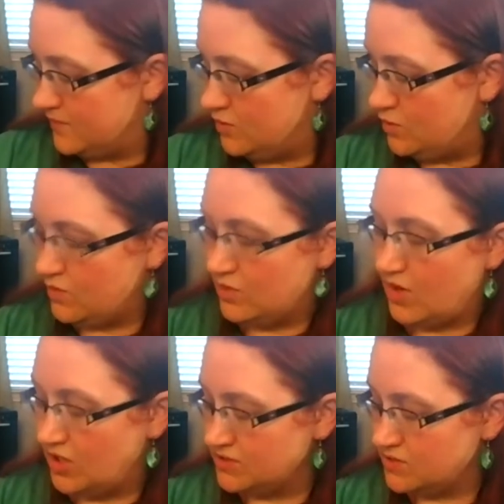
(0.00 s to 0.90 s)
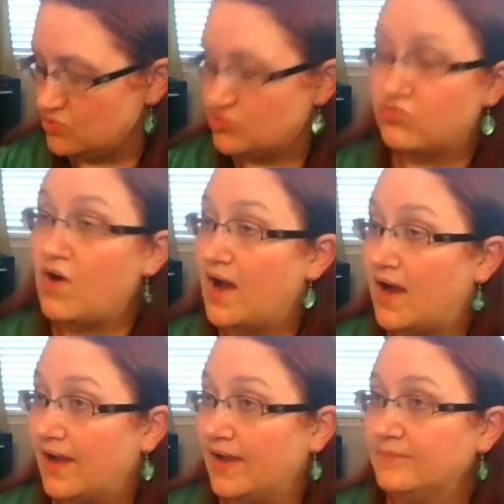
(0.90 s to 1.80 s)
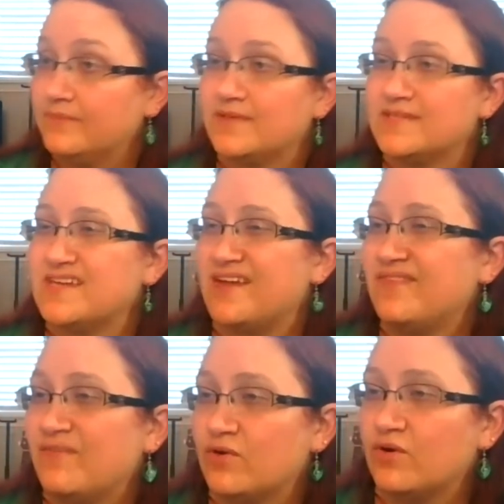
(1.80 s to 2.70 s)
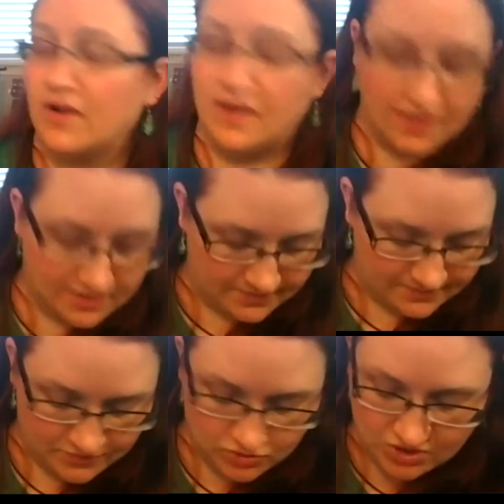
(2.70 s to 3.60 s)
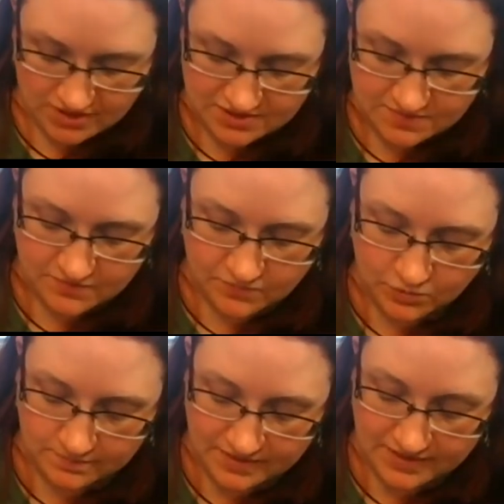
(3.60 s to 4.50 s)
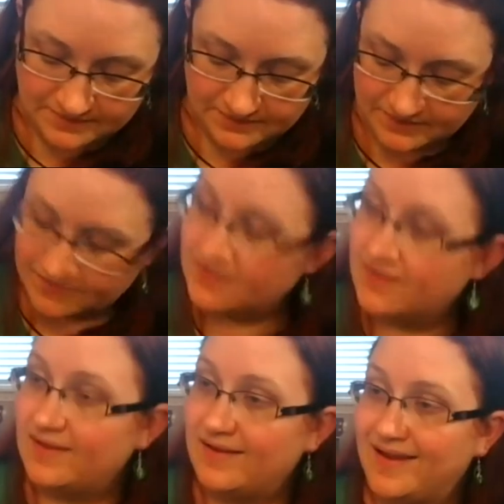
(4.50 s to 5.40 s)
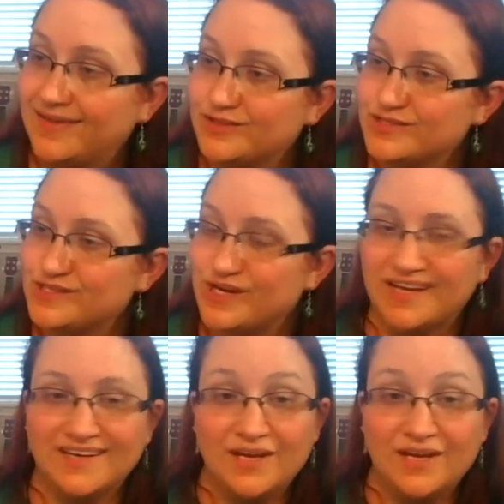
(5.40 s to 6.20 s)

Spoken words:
You could also try, because I've never tried this before, but I had this thought.